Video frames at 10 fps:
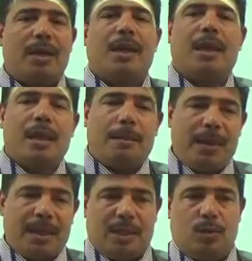is the
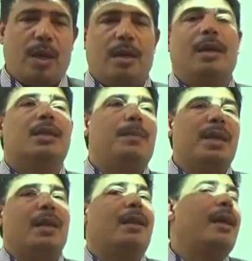best one. It's
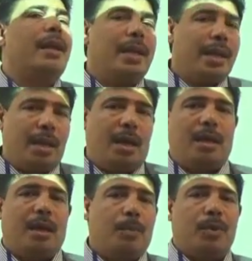better than any
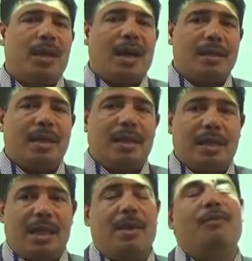other product in
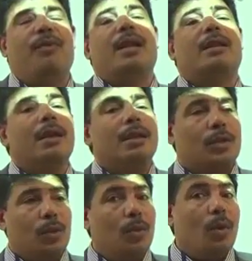the same field.
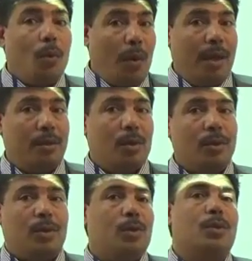So why
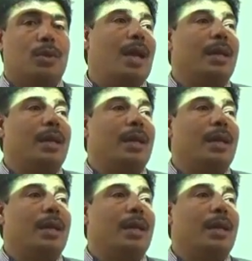don't you